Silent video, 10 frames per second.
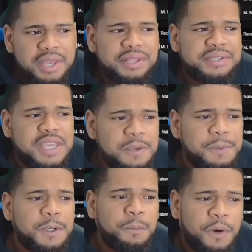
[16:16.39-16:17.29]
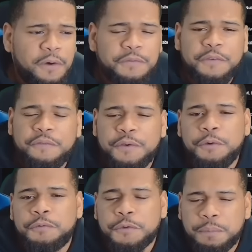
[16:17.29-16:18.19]
that's keeping him off the
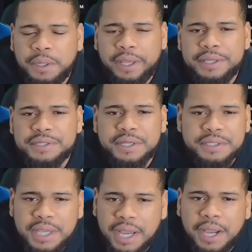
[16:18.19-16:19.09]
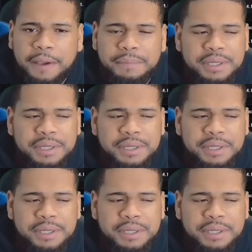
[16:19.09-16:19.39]
field for plays at a time.